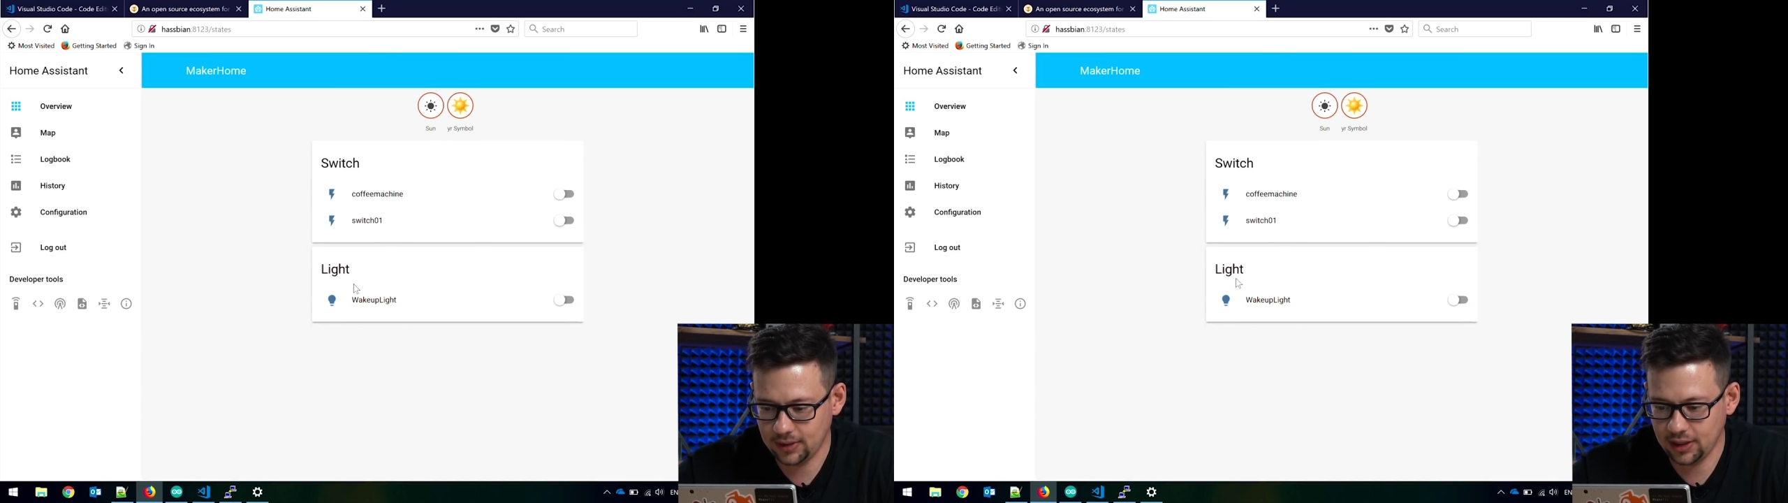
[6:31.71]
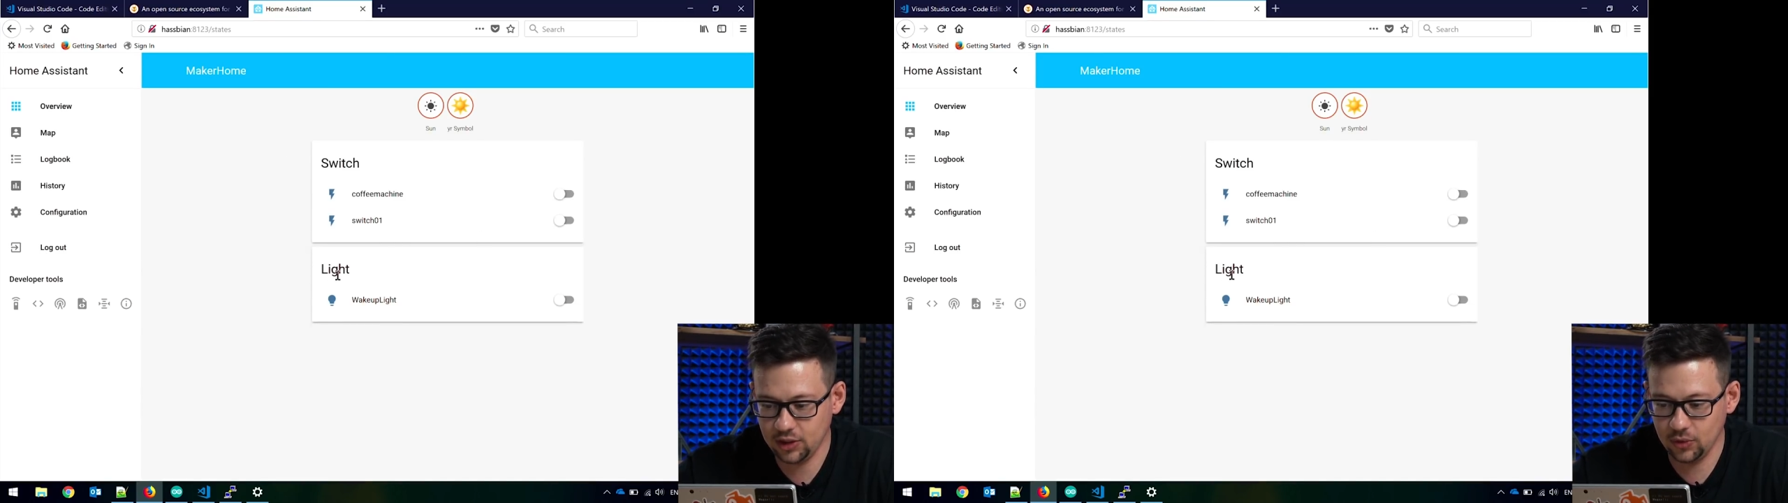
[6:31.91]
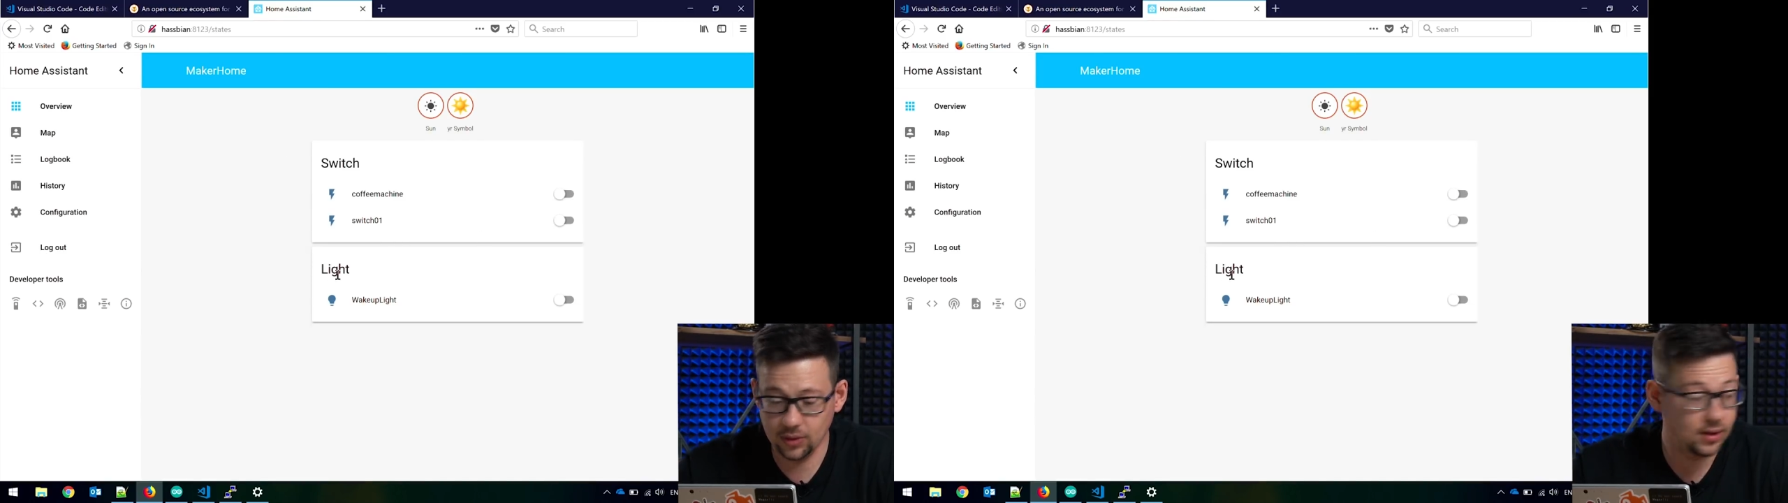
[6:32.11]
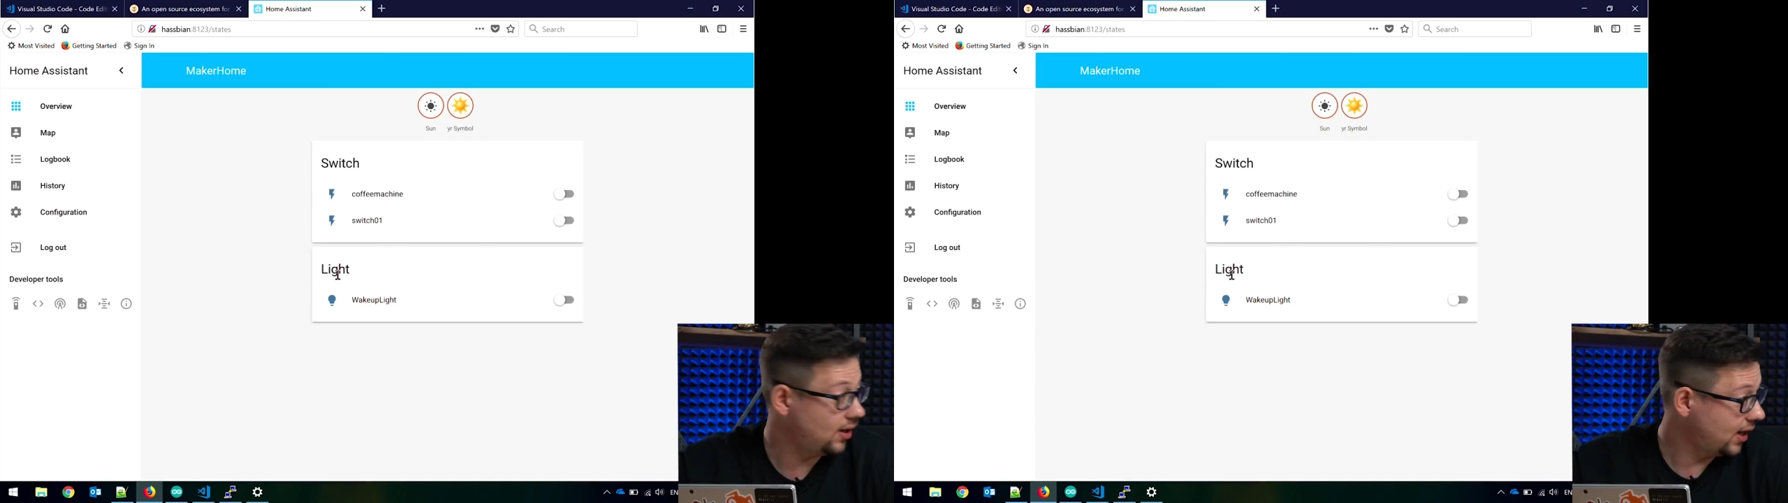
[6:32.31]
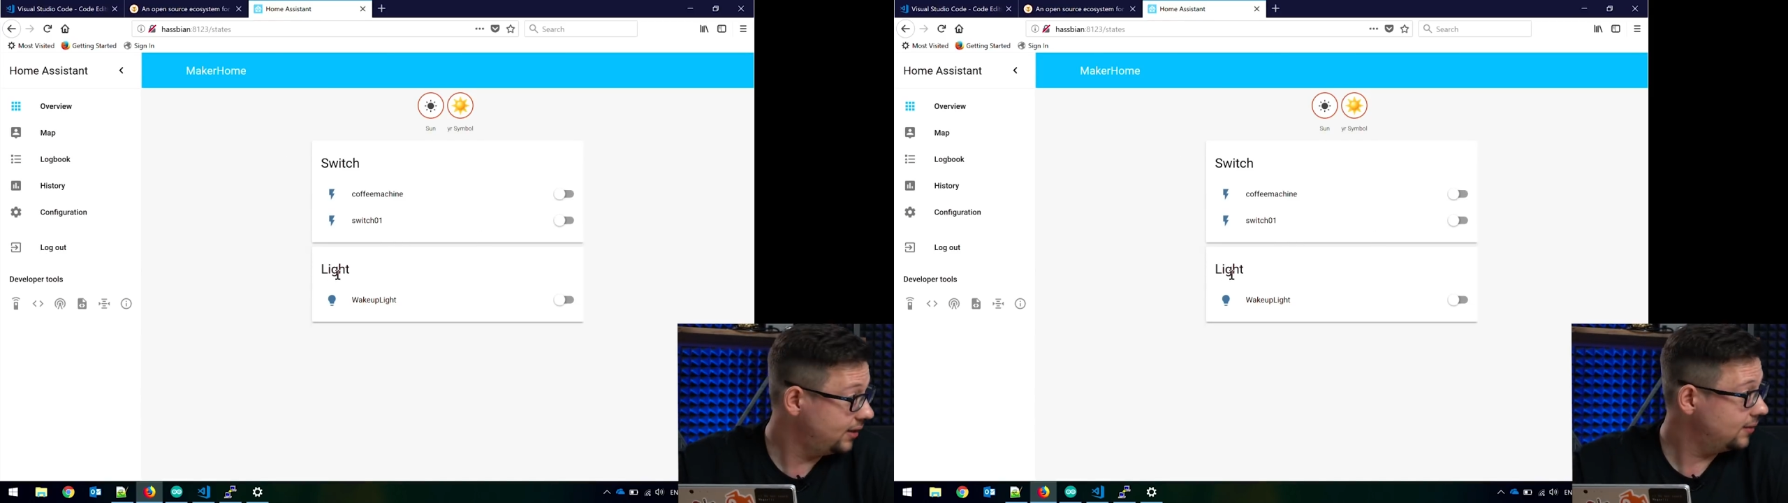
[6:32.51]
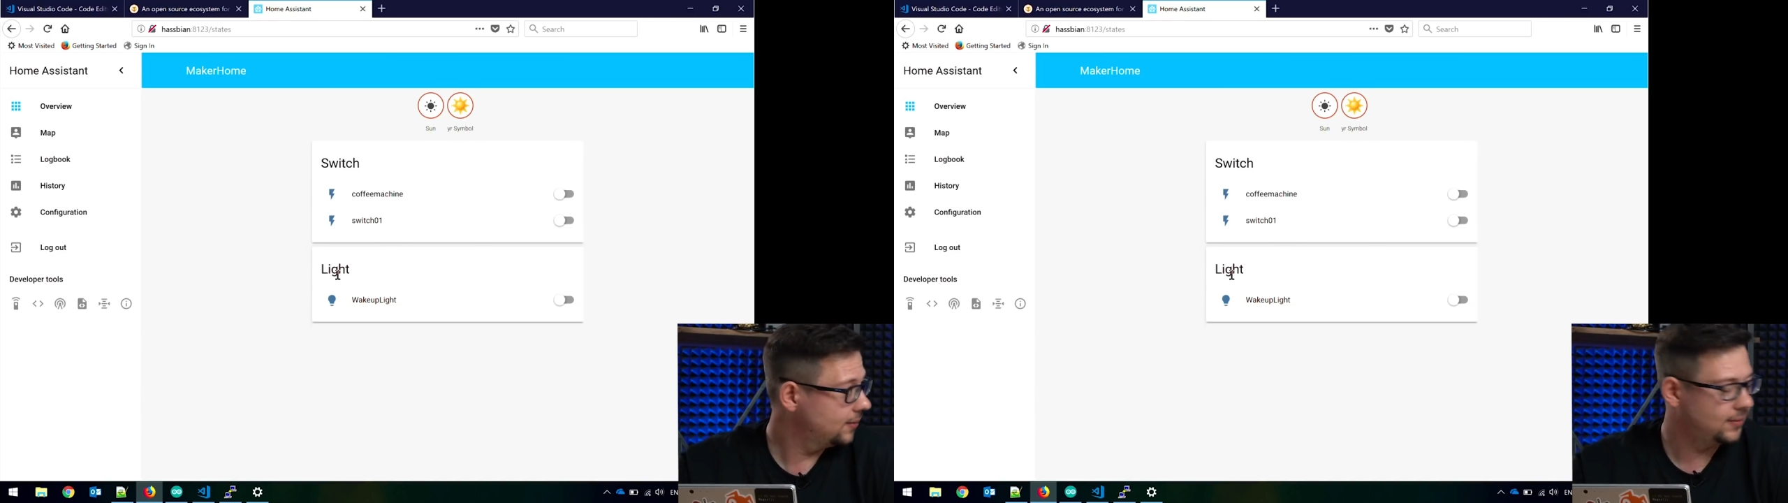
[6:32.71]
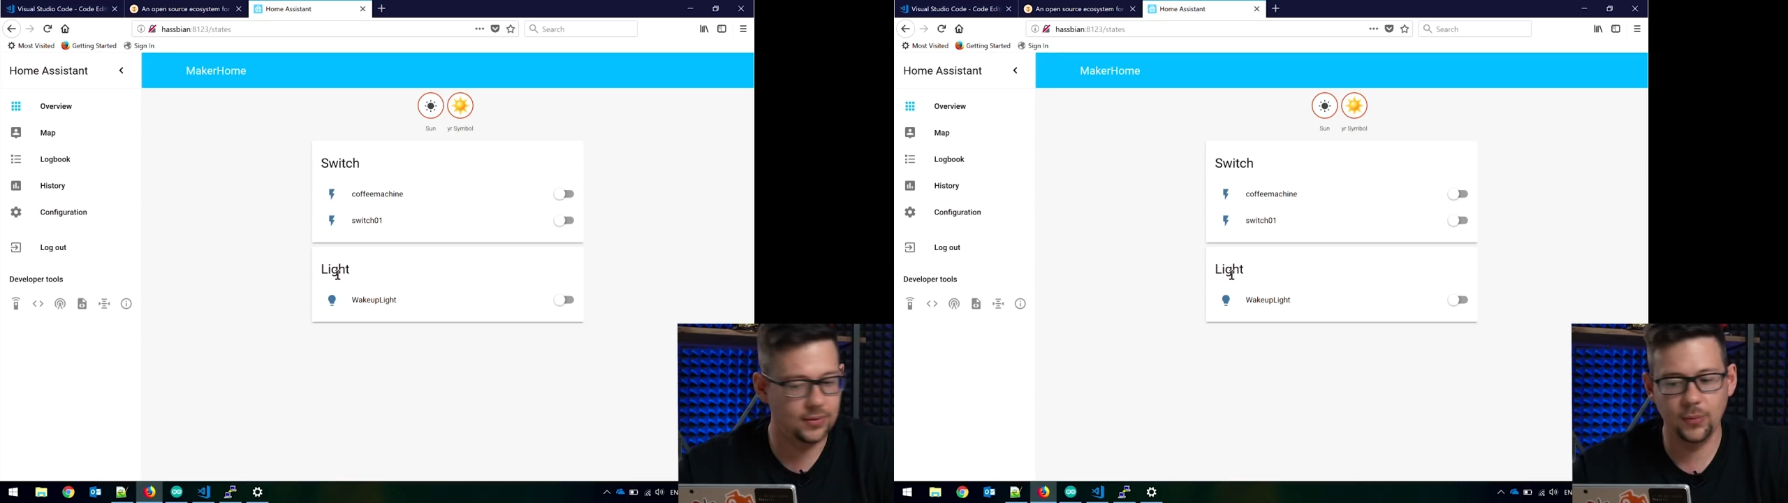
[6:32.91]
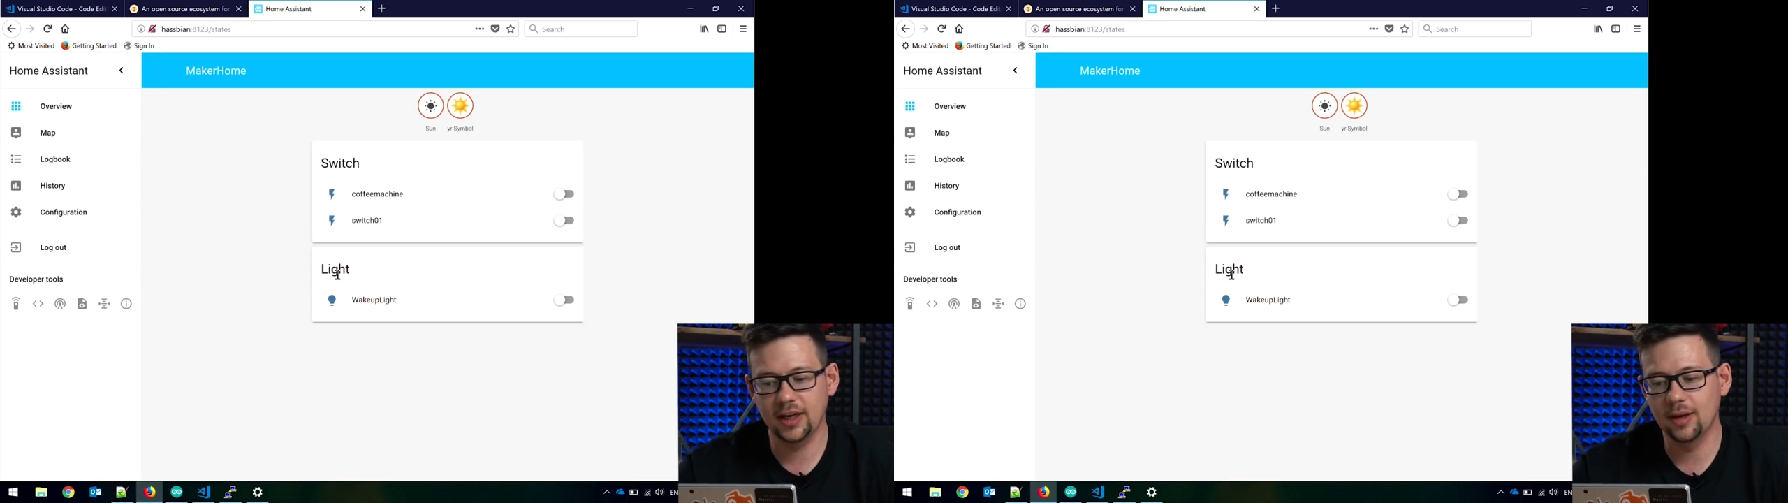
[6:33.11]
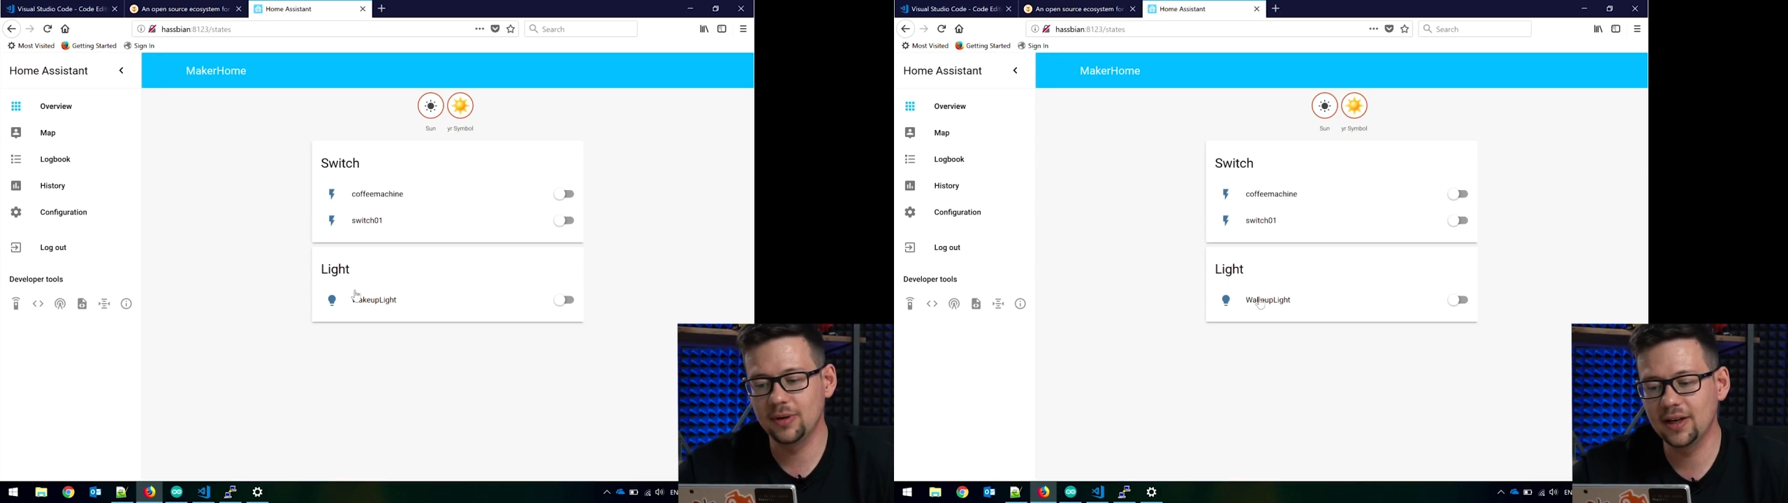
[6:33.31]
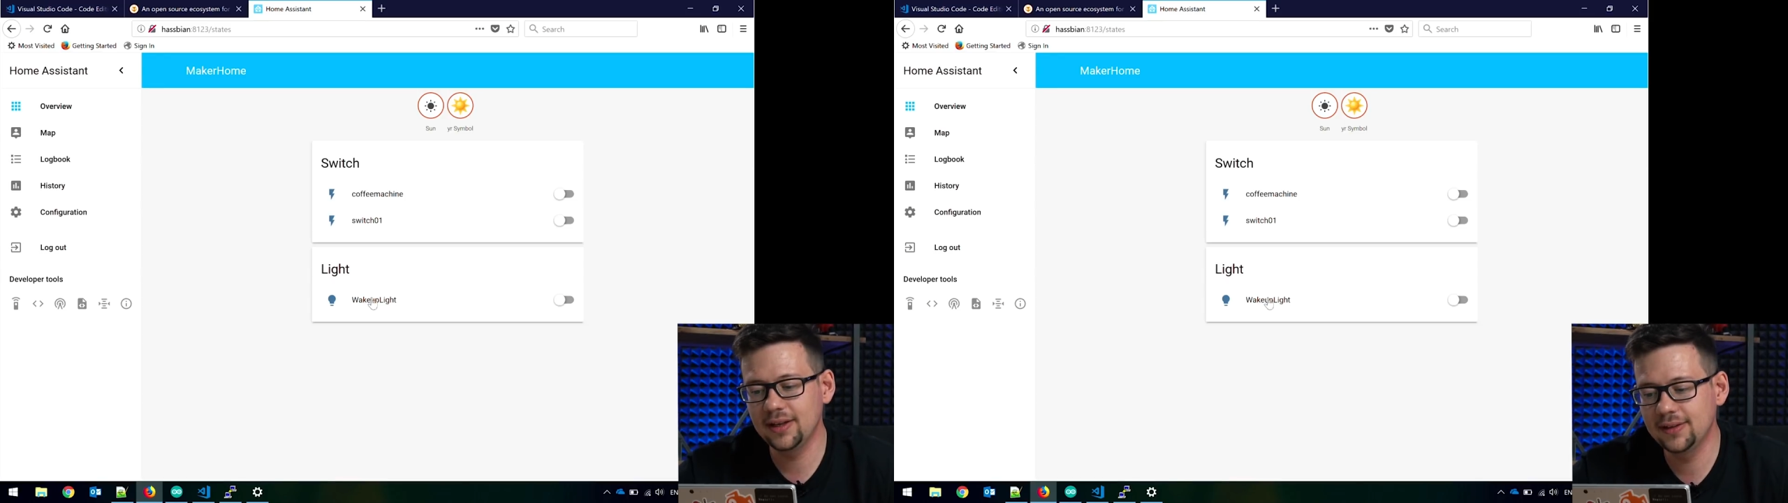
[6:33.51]
a new light, the wake up
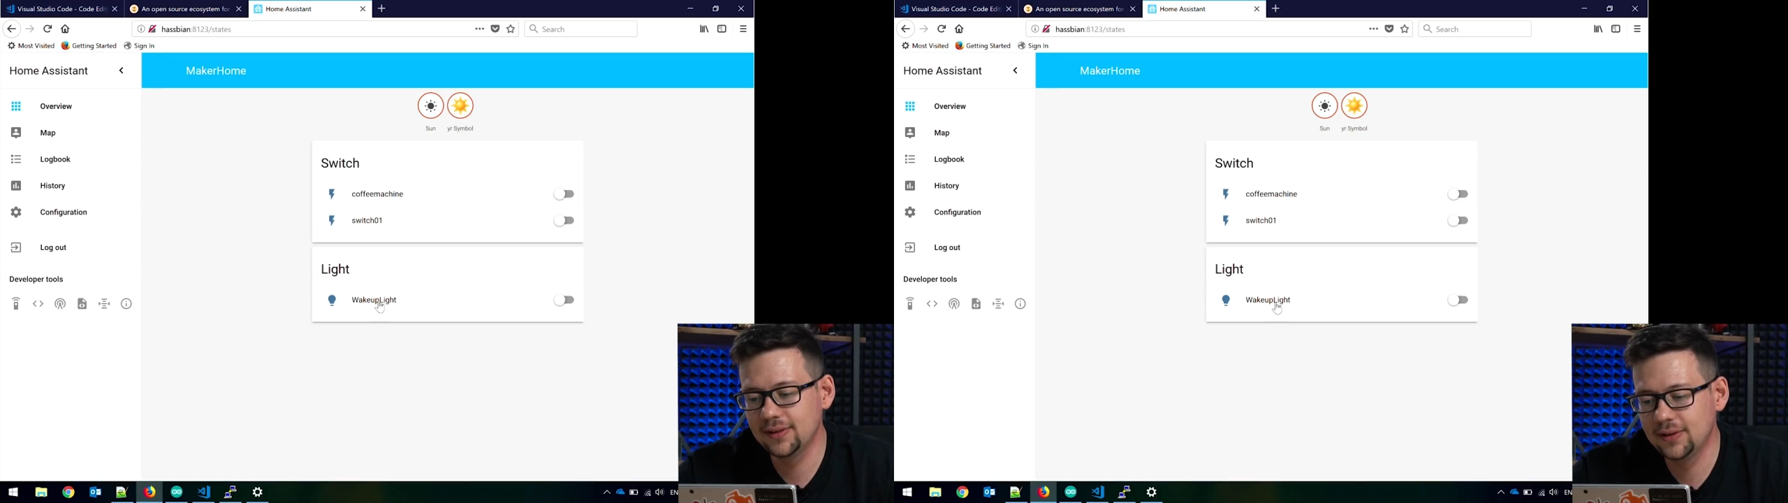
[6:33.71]
light.